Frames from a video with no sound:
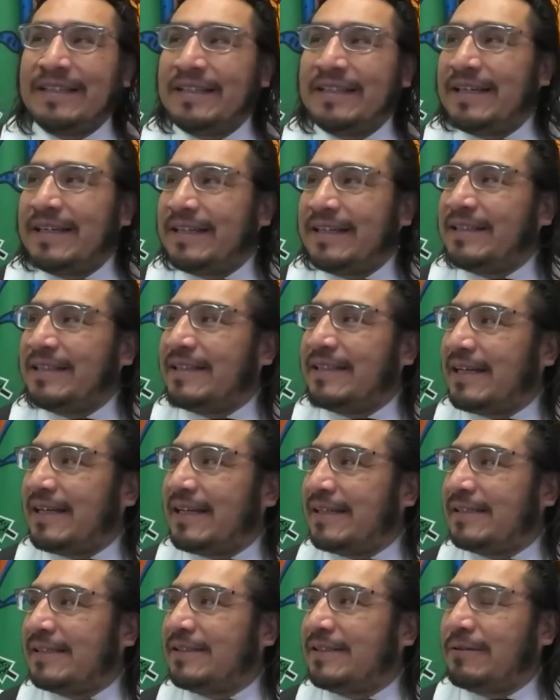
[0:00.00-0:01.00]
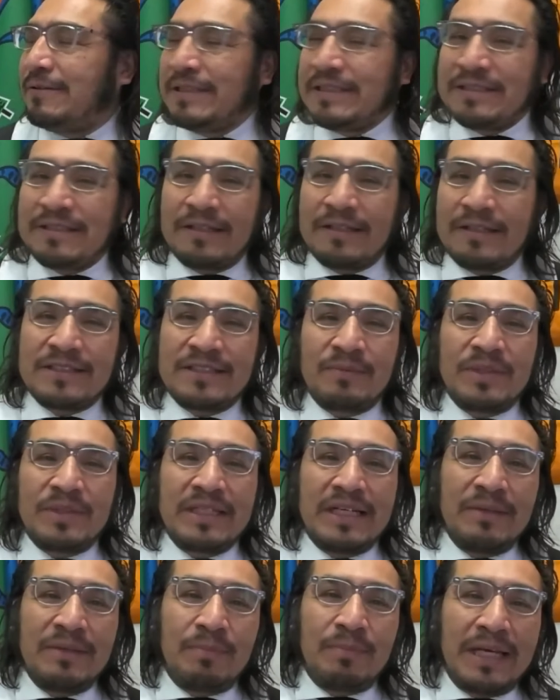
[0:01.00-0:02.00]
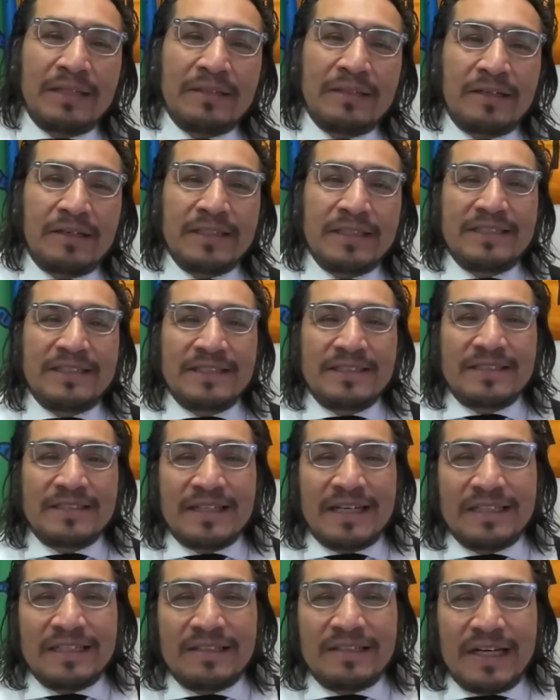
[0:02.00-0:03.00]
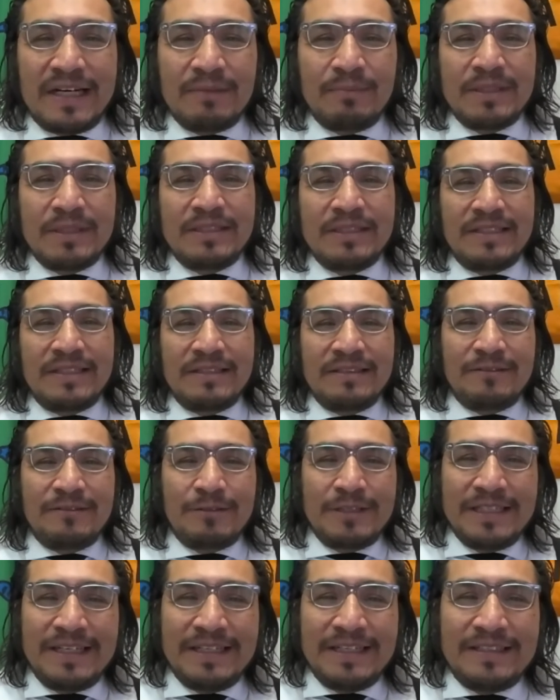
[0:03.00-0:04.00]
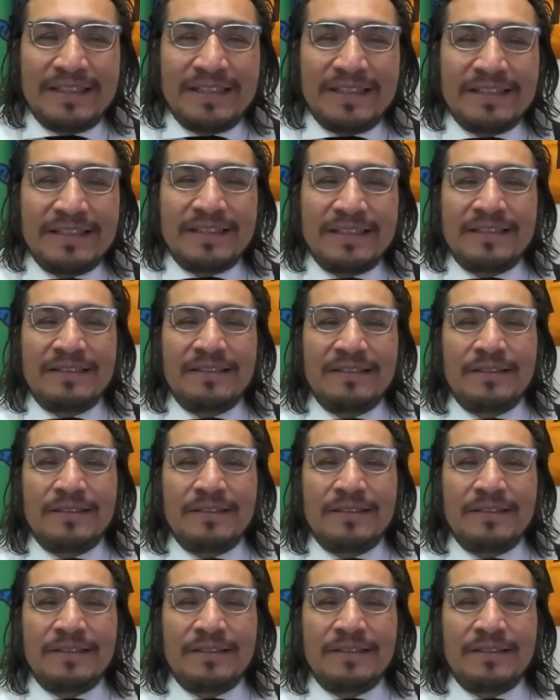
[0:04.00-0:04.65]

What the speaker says: and it's not something I planned on. It just kind of happened in 2018, and